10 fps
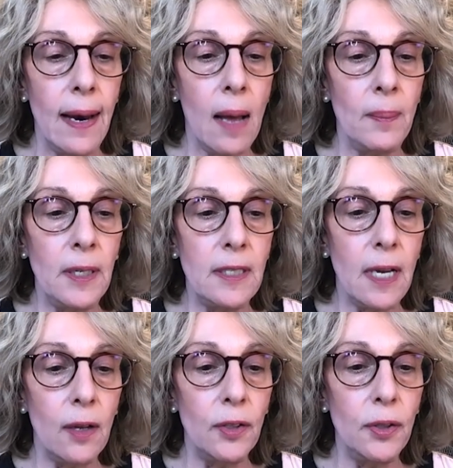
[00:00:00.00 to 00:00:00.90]
I'm going to
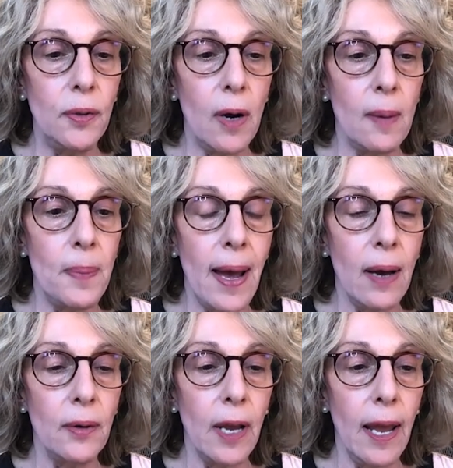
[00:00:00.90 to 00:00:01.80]
tell you
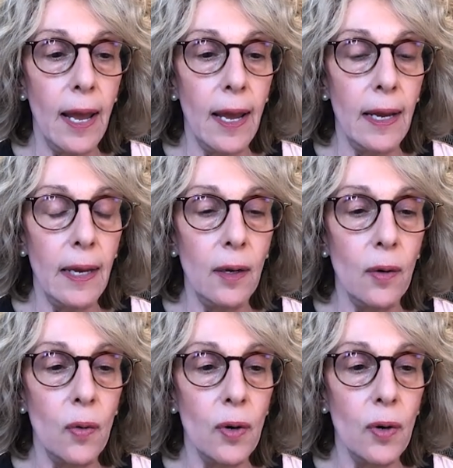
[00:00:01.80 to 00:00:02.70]
about a
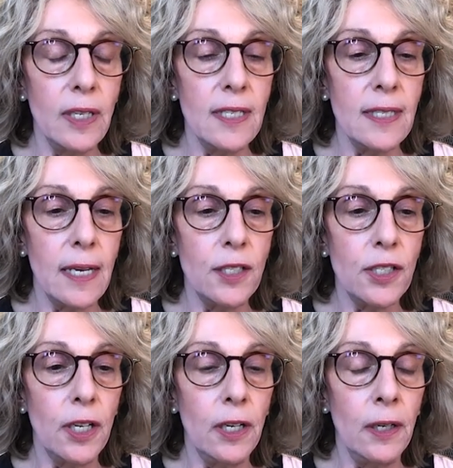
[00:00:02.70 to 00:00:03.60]

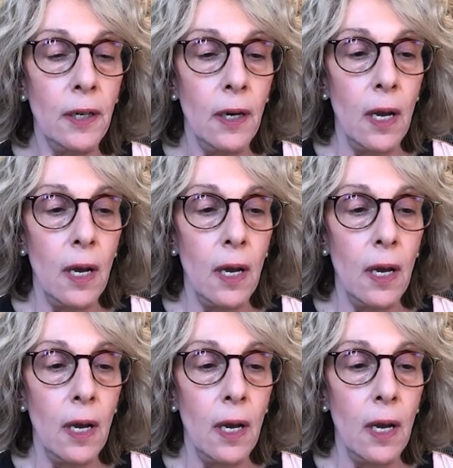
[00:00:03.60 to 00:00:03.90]
organization